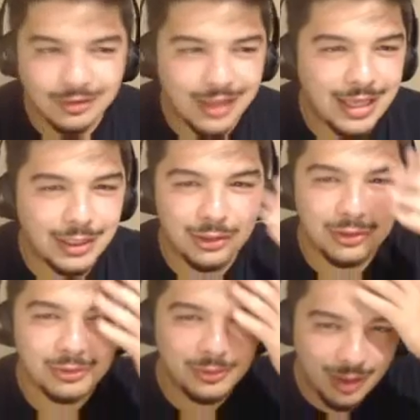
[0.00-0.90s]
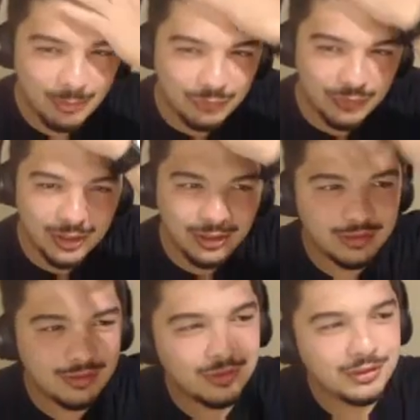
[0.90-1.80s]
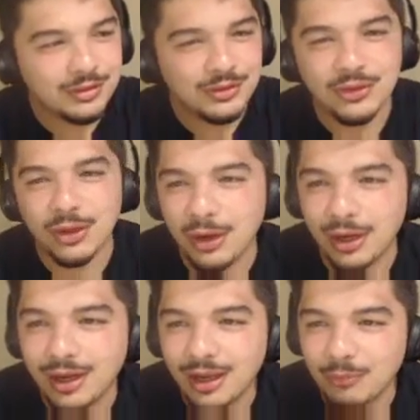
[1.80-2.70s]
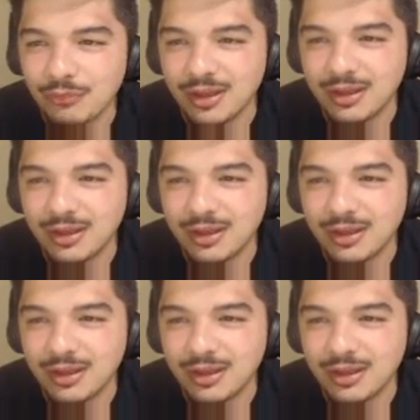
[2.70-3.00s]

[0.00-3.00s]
Thank you. I'm fake. Sorry, I'm fake.